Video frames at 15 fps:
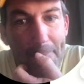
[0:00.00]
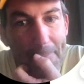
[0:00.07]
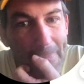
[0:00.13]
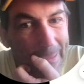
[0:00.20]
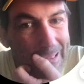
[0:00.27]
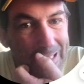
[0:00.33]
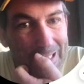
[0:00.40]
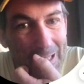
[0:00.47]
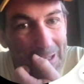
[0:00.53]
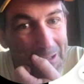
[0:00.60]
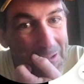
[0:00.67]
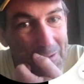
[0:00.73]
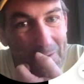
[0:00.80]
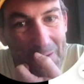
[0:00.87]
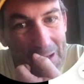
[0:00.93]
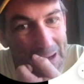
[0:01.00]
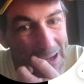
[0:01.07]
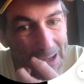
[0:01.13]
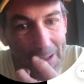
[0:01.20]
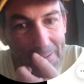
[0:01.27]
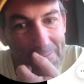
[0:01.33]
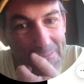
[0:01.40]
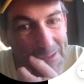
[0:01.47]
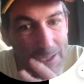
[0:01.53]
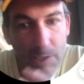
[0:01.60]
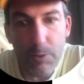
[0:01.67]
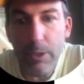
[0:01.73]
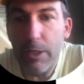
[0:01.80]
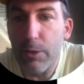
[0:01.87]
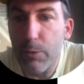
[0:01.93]
So,
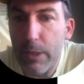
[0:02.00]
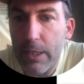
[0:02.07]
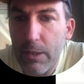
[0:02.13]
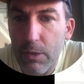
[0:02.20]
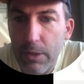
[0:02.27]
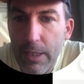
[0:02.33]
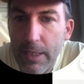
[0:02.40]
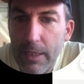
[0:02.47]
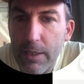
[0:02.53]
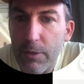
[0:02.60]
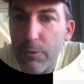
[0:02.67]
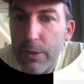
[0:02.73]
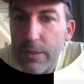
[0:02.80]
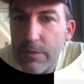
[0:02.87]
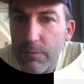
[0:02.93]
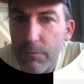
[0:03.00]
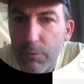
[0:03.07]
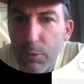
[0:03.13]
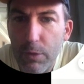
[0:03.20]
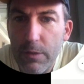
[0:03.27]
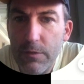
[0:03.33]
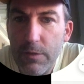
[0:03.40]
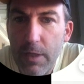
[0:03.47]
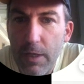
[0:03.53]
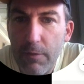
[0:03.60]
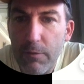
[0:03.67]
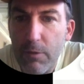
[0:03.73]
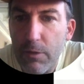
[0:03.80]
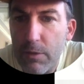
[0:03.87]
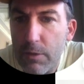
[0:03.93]
here we can look at increase in forest
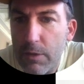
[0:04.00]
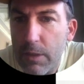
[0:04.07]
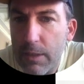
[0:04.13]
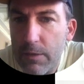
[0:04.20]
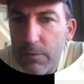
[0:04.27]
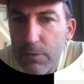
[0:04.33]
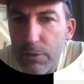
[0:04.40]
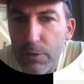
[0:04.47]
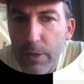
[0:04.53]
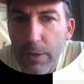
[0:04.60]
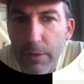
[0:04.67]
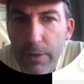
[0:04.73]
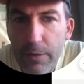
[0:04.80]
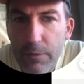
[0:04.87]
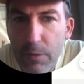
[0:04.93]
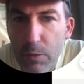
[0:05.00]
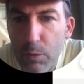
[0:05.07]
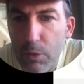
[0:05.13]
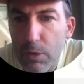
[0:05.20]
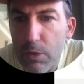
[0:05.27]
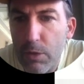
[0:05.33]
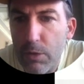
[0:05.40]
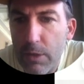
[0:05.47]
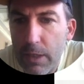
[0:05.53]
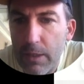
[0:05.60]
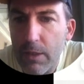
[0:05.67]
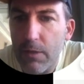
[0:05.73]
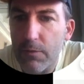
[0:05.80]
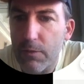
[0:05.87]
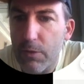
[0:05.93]
cover in certain areas of the world and
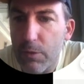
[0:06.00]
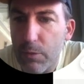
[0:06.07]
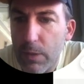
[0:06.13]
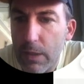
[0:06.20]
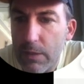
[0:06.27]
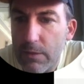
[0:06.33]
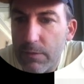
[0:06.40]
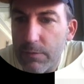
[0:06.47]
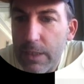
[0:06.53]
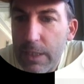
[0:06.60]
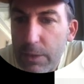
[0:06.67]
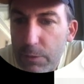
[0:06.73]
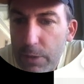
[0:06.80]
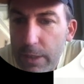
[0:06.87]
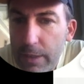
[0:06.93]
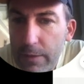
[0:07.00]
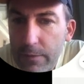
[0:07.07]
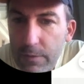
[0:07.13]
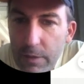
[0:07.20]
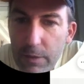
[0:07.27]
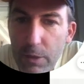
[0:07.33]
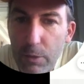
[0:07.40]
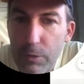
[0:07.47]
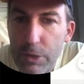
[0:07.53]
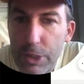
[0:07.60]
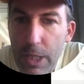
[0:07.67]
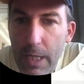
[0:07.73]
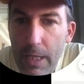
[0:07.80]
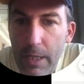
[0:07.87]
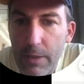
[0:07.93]
also relative decrease and no
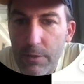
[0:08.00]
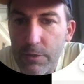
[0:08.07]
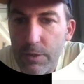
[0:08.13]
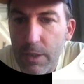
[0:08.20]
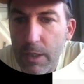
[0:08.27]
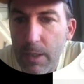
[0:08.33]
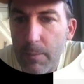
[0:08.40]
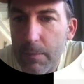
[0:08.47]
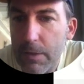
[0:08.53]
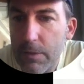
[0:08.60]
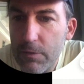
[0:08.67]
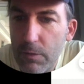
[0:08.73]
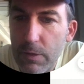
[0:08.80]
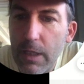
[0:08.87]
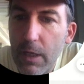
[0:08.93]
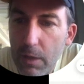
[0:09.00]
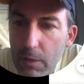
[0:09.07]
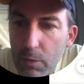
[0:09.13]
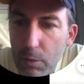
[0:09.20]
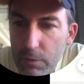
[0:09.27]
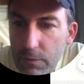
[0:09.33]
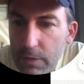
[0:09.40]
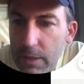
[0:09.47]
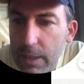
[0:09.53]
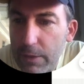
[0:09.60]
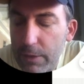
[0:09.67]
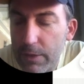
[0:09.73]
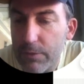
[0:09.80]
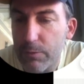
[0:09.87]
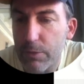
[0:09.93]
change. And so, of course, in the
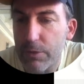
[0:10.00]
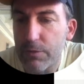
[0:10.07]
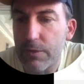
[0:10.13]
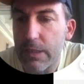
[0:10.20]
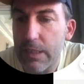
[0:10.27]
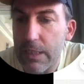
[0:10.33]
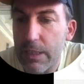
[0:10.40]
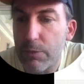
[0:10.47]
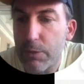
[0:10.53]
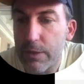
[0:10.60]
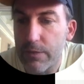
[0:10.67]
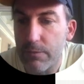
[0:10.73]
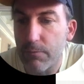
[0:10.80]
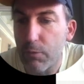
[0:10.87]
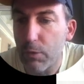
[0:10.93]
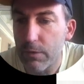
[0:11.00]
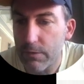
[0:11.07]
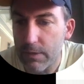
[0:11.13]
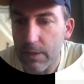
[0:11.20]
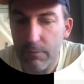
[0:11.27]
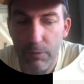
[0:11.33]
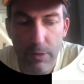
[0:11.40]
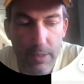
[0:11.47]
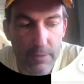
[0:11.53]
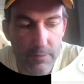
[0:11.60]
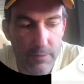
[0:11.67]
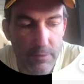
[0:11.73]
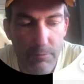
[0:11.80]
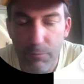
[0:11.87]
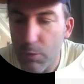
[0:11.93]
areas where you're seeing decrease in forest cover, that's
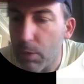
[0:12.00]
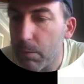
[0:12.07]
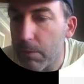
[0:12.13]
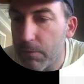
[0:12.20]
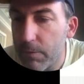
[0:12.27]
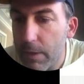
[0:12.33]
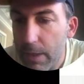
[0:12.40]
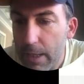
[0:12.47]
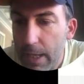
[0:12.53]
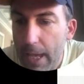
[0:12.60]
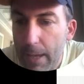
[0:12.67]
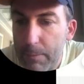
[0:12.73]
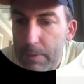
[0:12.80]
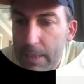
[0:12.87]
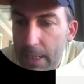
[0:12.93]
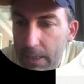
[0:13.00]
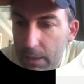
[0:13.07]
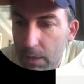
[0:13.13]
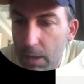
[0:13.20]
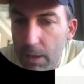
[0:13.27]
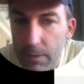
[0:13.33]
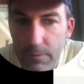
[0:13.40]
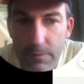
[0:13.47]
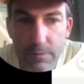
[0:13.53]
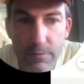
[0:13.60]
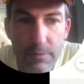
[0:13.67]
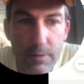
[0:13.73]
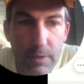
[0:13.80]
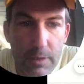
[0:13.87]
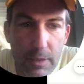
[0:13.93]
a form of habitat loss.
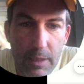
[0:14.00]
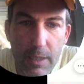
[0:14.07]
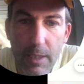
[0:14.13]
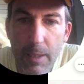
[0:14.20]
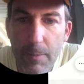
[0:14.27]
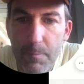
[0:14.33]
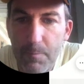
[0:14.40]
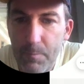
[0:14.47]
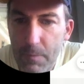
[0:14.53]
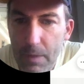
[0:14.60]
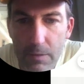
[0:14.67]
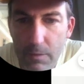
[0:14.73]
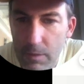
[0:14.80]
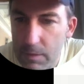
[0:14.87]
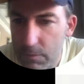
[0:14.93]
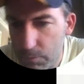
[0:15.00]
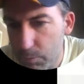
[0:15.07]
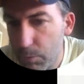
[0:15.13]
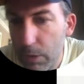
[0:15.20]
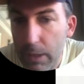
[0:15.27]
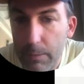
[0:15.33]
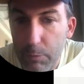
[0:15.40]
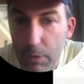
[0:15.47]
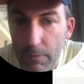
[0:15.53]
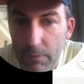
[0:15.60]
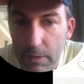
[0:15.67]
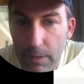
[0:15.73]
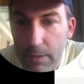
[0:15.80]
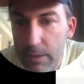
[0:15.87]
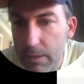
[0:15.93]
And it's really
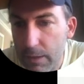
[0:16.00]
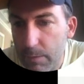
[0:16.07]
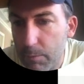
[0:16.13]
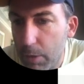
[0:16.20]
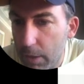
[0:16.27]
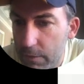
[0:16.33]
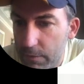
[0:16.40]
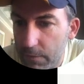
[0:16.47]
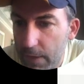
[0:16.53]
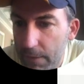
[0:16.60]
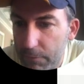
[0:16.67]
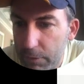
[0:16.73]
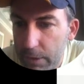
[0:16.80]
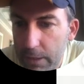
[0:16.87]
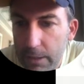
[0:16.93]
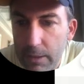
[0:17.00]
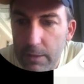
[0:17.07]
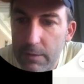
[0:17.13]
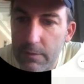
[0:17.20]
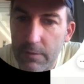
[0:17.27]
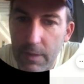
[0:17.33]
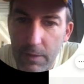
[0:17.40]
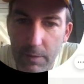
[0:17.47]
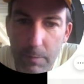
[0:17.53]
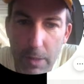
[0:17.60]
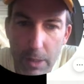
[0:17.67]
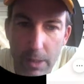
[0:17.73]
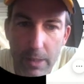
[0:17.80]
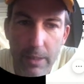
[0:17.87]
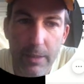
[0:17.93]
prevalent in parts of Africa and South
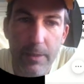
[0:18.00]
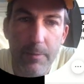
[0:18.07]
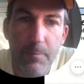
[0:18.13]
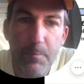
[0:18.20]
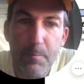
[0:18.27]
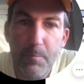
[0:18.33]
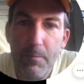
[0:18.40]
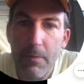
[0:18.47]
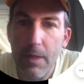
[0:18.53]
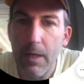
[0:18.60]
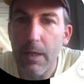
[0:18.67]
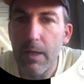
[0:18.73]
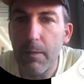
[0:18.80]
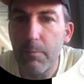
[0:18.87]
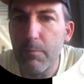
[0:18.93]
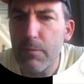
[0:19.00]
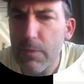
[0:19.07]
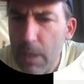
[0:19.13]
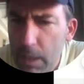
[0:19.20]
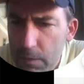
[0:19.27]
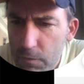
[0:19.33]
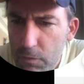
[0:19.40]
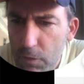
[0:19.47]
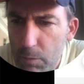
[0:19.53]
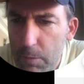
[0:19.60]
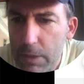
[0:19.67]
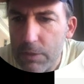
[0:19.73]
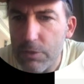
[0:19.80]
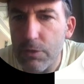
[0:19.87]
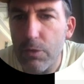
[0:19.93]
America. Not so
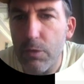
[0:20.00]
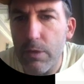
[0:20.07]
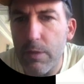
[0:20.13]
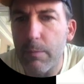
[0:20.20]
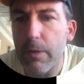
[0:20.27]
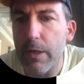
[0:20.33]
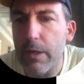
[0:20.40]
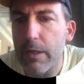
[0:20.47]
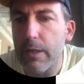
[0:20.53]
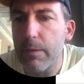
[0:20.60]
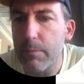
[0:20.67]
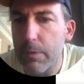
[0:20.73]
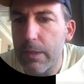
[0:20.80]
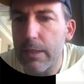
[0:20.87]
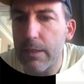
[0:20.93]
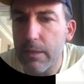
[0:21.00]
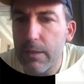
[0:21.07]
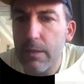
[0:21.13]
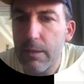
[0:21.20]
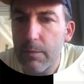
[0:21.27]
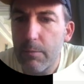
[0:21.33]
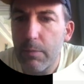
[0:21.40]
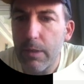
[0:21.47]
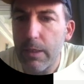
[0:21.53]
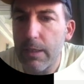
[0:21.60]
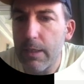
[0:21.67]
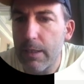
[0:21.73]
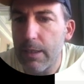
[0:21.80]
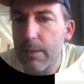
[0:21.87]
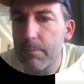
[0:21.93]
much in North America, but
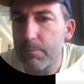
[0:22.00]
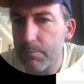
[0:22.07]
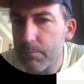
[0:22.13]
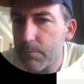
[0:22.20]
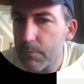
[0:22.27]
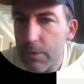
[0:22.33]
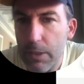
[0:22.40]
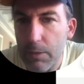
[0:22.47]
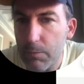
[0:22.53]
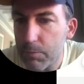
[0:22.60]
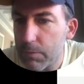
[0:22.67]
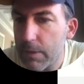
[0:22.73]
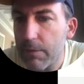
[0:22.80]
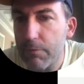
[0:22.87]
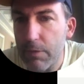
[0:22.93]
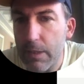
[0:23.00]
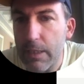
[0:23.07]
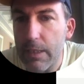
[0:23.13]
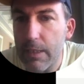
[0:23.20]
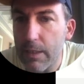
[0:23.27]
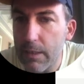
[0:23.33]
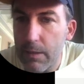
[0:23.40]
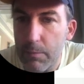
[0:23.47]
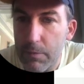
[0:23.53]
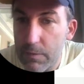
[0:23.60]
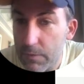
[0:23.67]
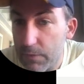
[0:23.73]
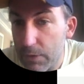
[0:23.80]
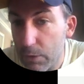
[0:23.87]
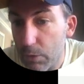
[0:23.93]
definitely in the
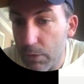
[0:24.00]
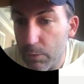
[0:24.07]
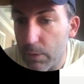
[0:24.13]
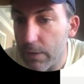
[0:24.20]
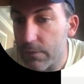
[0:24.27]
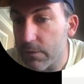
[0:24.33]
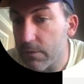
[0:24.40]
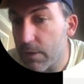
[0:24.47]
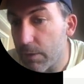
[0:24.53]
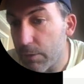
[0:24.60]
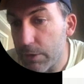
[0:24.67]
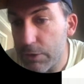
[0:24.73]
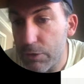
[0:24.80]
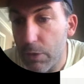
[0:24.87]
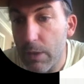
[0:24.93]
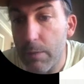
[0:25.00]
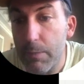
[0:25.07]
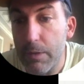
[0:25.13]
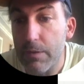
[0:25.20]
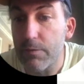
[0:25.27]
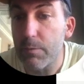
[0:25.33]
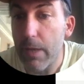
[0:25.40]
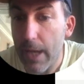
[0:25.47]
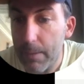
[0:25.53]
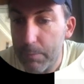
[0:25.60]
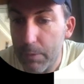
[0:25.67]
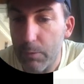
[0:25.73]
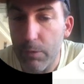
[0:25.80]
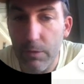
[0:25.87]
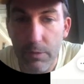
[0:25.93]
Pacific Northwest. It's not really showing up on this map,
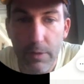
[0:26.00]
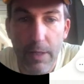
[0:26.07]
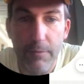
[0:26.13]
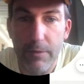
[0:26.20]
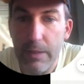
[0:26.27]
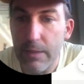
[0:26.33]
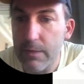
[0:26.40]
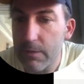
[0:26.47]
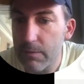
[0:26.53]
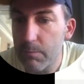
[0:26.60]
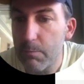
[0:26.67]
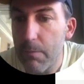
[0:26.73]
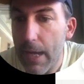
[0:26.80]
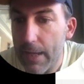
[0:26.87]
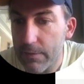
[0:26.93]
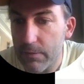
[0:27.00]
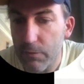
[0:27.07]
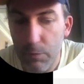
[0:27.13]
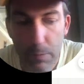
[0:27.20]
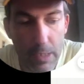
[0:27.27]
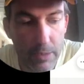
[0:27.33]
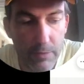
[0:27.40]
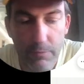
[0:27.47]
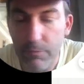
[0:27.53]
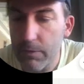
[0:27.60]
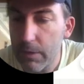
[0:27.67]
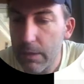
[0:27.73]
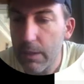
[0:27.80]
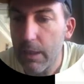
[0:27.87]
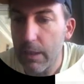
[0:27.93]
but we're having massive amount
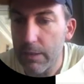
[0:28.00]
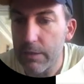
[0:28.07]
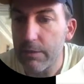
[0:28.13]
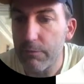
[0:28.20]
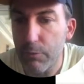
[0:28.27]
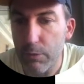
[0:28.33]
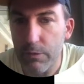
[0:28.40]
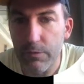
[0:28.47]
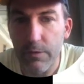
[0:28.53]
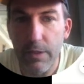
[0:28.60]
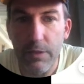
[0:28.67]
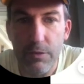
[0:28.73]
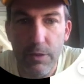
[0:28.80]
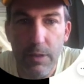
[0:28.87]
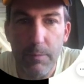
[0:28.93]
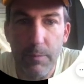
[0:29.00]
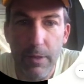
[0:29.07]
of deforestation up